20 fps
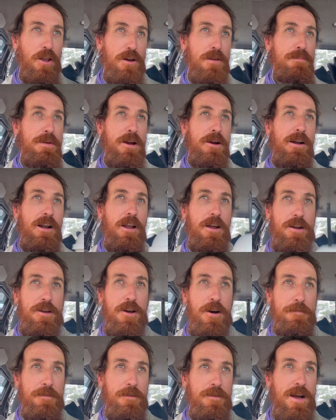of beer and a lot of
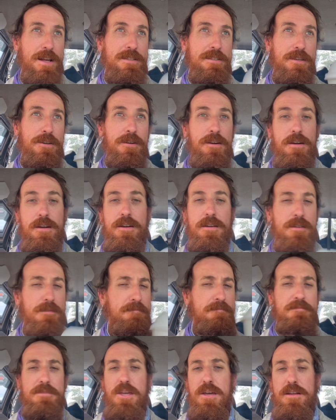coffee, right? So
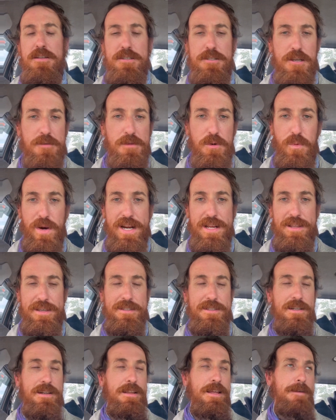you consume it weekly
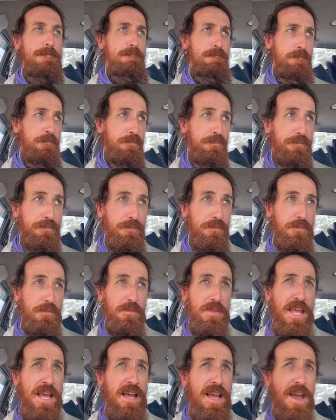sort of thing.
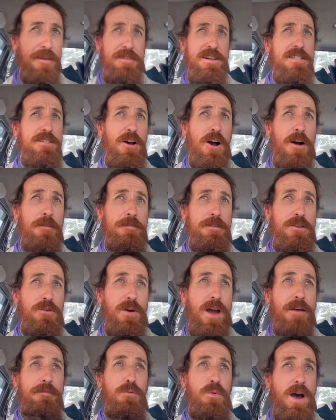Every so often
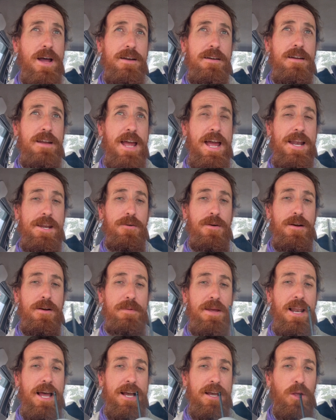you'll have one and you'll
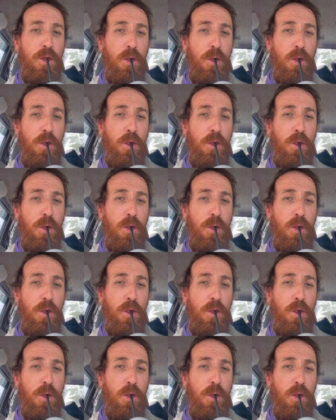be like,